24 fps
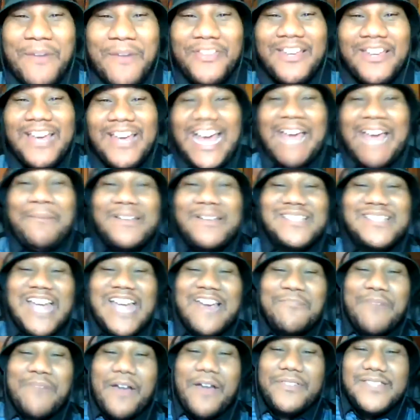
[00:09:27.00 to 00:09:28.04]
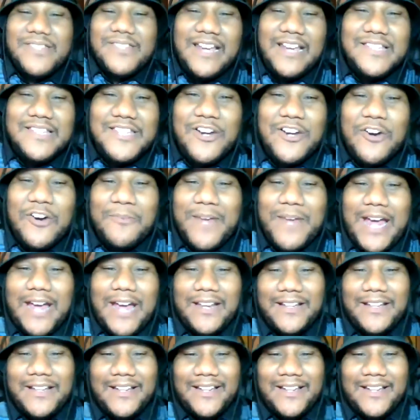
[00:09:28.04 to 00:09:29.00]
brother. Hey, be safe, brother. See you soon, man.